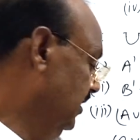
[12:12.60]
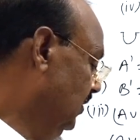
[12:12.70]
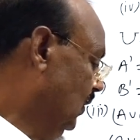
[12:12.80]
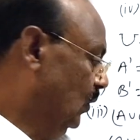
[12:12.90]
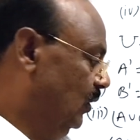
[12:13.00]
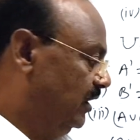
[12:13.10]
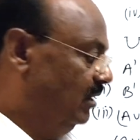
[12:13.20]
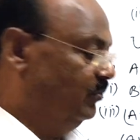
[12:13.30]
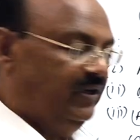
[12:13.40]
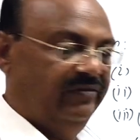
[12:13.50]
whole
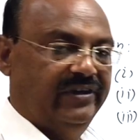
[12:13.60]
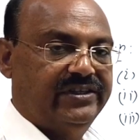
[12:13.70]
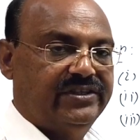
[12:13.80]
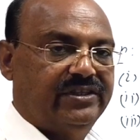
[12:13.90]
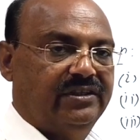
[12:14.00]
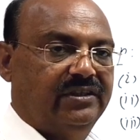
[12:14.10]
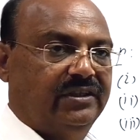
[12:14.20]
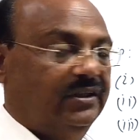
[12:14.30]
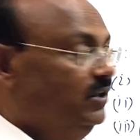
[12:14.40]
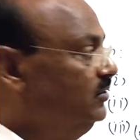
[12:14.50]
complement.
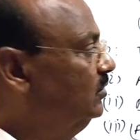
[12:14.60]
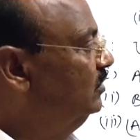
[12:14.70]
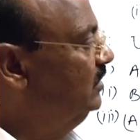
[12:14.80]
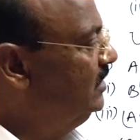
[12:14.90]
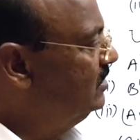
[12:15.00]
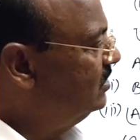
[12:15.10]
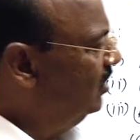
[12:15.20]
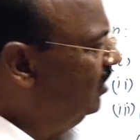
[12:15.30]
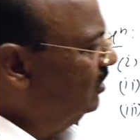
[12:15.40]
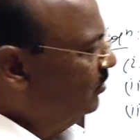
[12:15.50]
So these
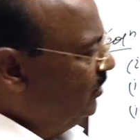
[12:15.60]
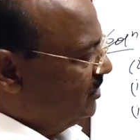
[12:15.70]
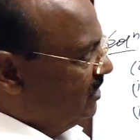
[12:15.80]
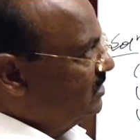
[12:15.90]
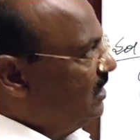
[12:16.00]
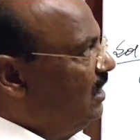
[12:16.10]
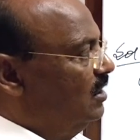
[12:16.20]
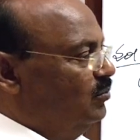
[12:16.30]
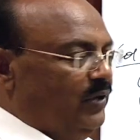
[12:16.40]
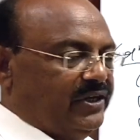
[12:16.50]
all questions
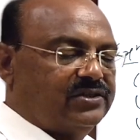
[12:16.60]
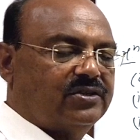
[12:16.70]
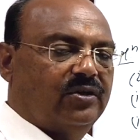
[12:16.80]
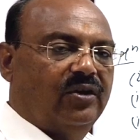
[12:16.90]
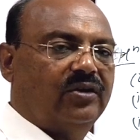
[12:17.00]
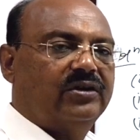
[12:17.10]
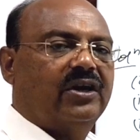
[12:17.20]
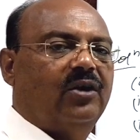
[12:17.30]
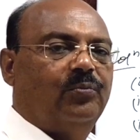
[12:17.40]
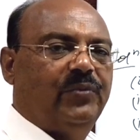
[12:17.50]
are based on
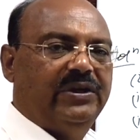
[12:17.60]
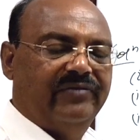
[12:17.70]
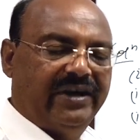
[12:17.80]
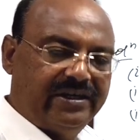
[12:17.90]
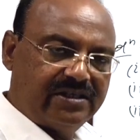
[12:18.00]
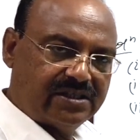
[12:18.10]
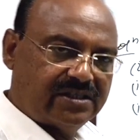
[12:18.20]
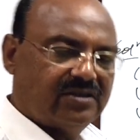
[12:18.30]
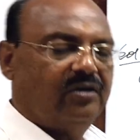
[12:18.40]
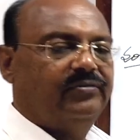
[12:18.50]

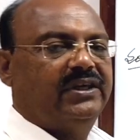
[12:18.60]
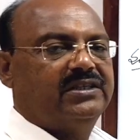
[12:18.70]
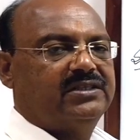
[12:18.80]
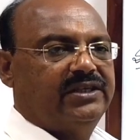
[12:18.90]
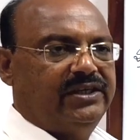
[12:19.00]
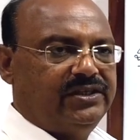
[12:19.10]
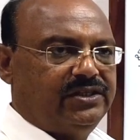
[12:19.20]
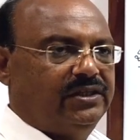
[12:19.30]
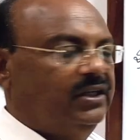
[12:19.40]
complements of a set,